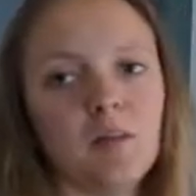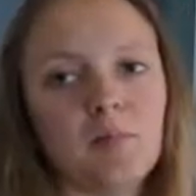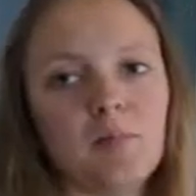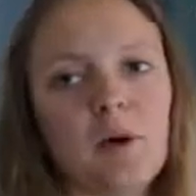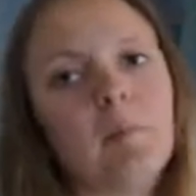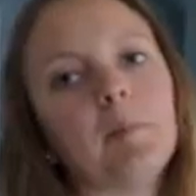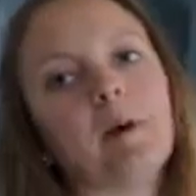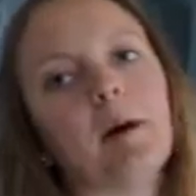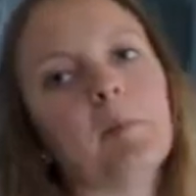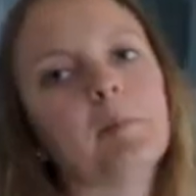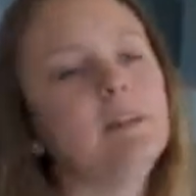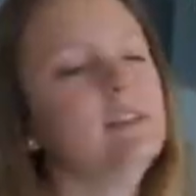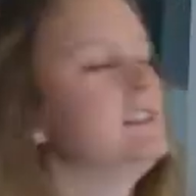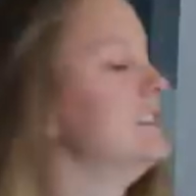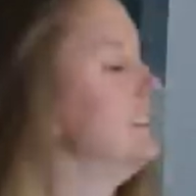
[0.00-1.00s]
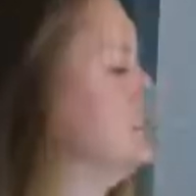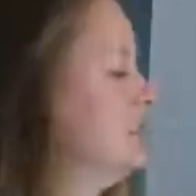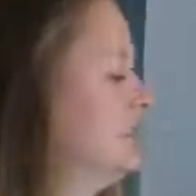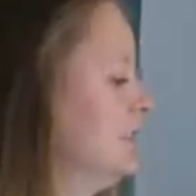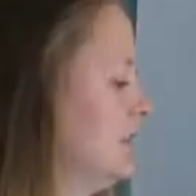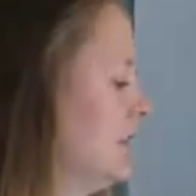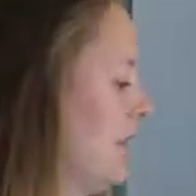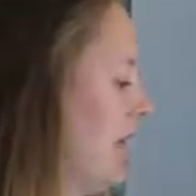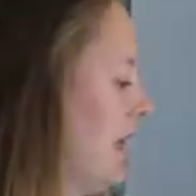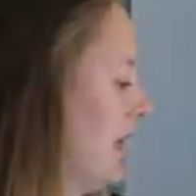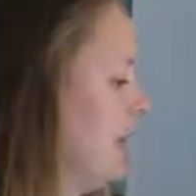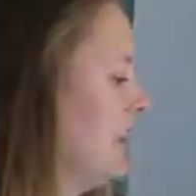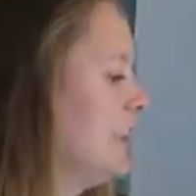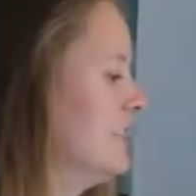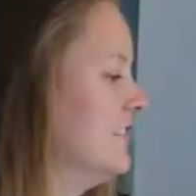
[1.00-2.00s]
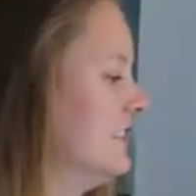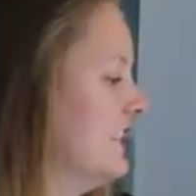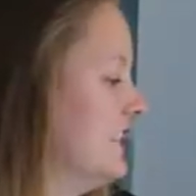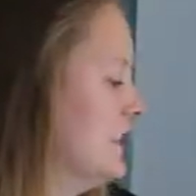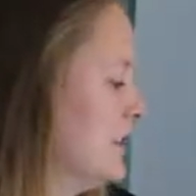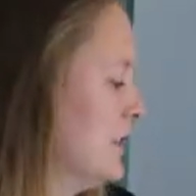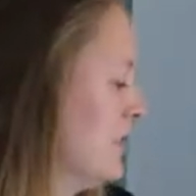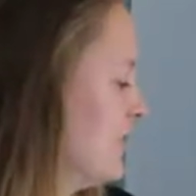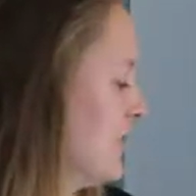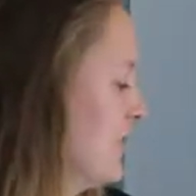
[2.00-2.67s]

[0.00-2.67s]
pop-up. So I love it.